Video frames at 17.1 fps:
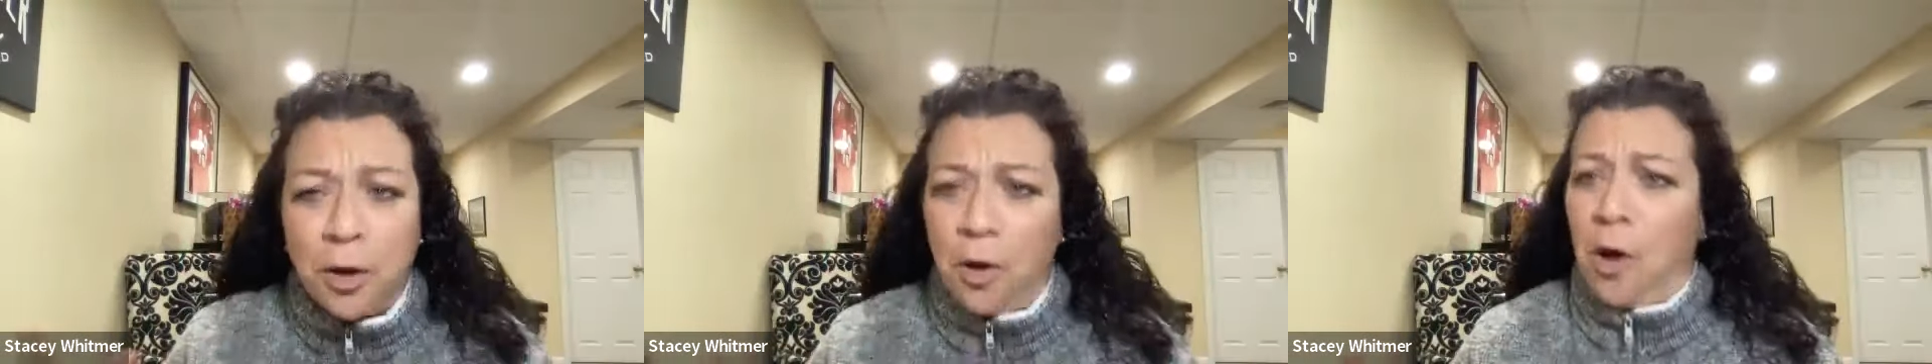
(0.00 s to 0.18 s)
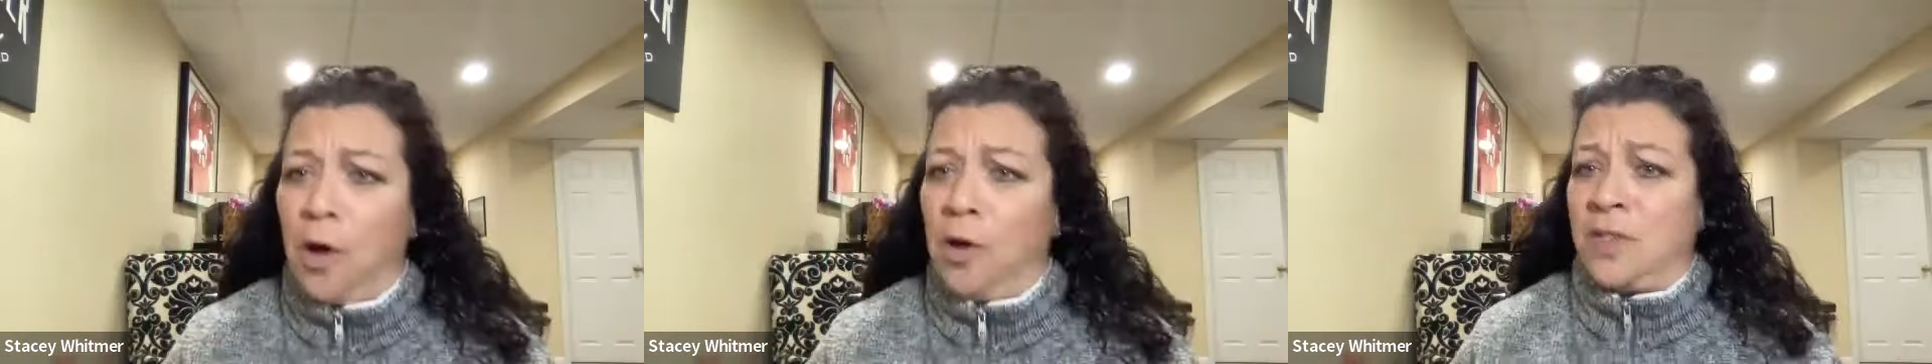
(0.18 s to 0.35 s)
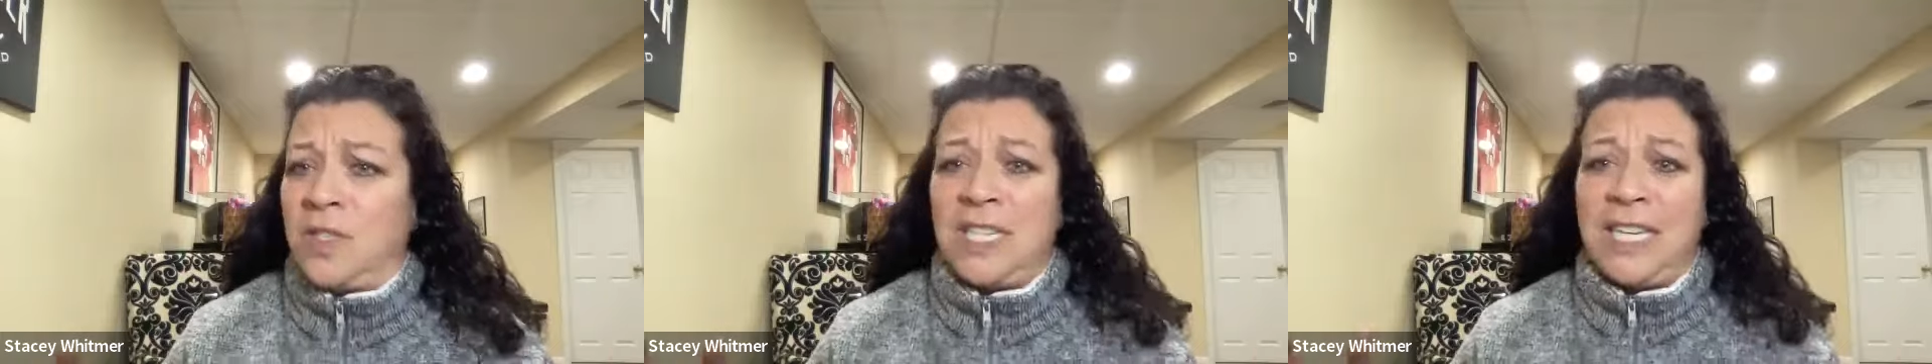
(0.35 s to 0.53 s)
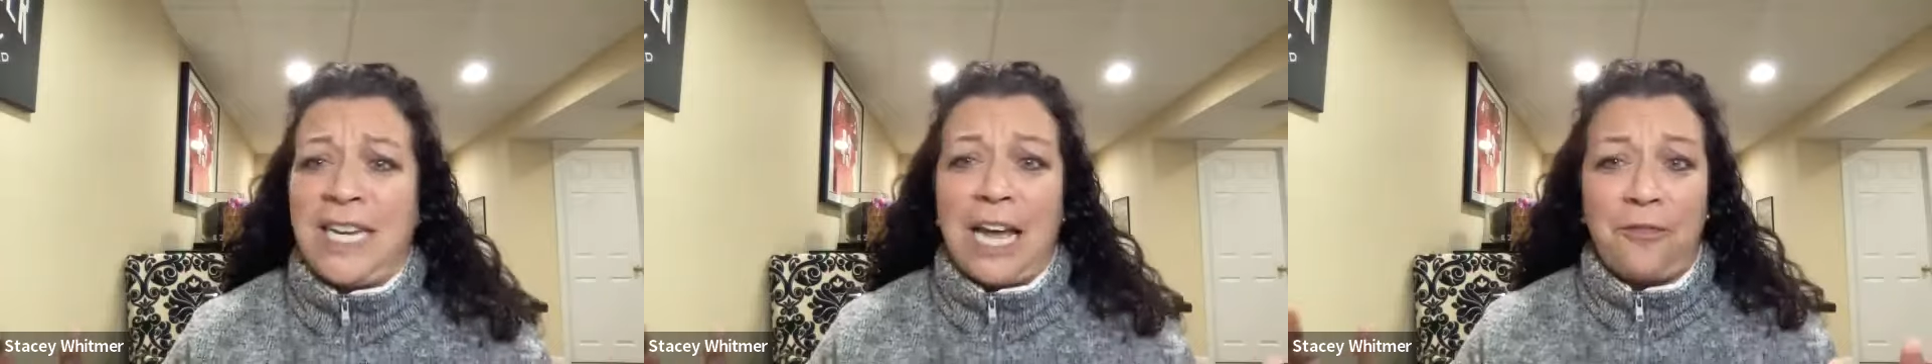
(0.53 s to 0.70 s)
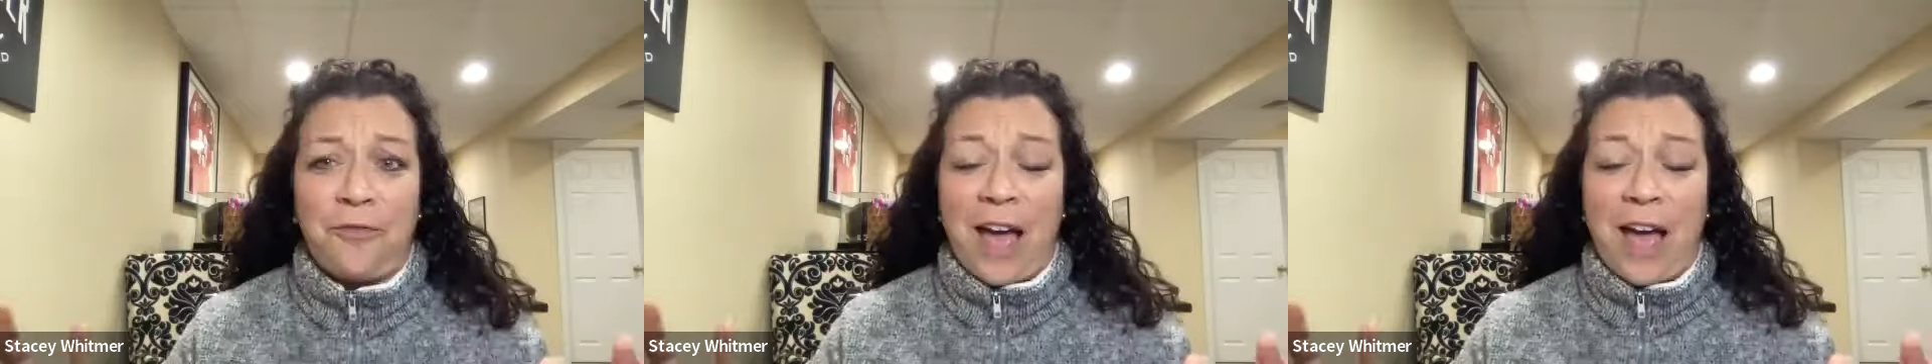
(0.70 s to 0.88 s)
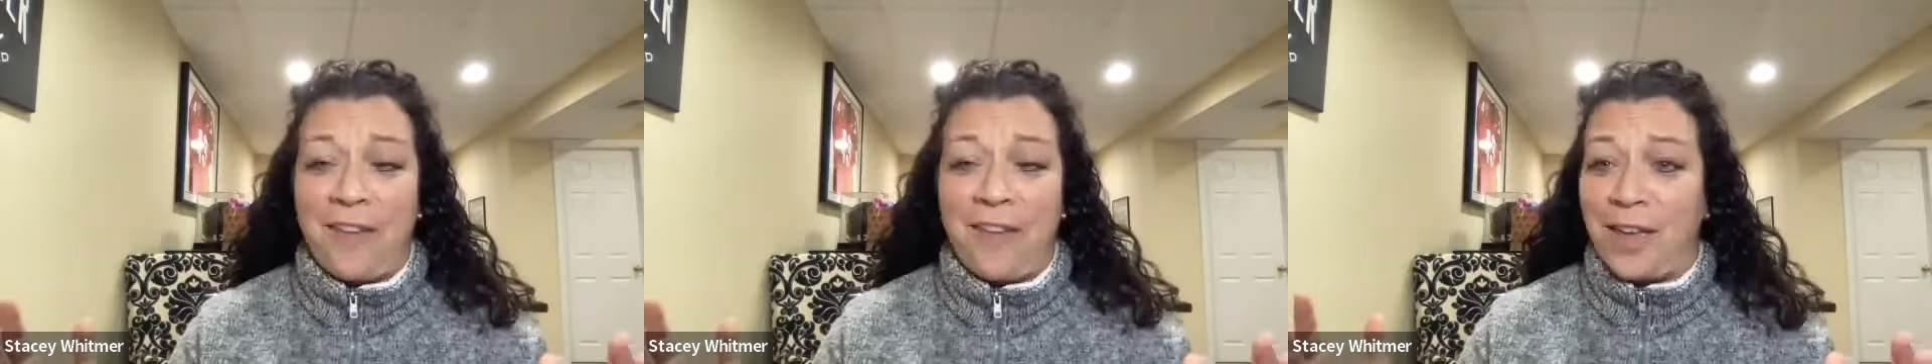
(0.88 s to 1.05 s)
calls to get
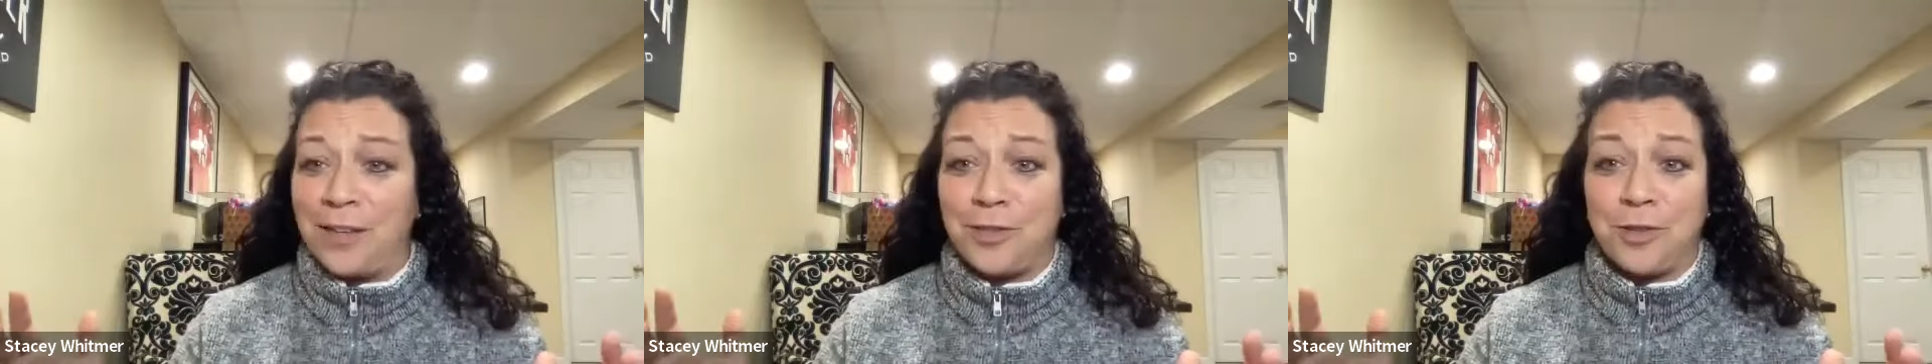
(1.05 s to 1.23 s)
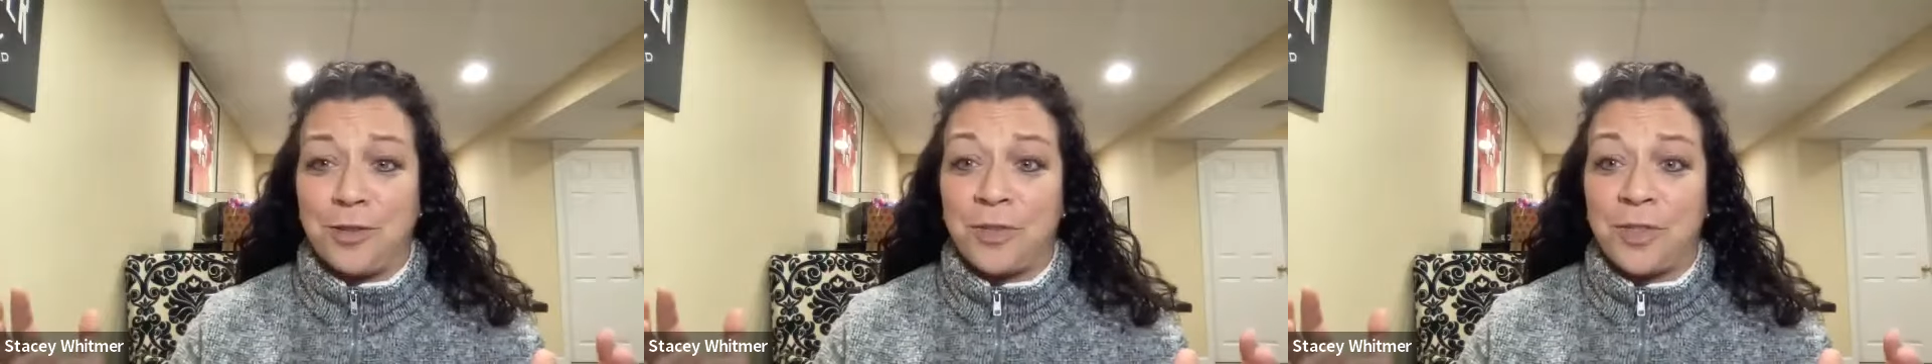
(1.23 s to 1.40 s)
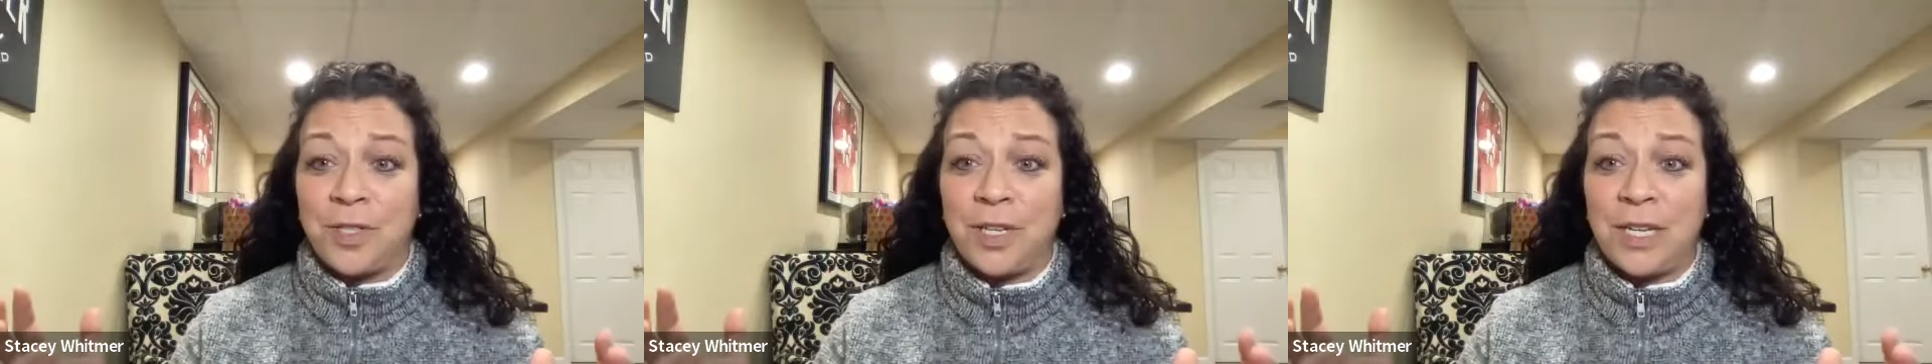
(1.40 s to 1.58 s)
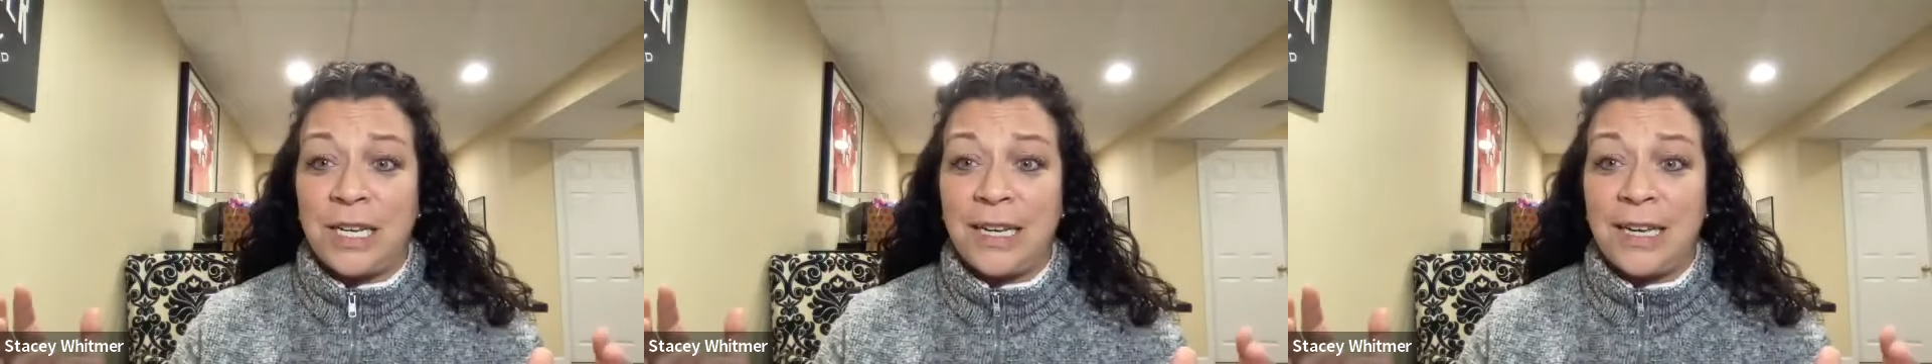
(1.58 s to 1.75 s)
five answers.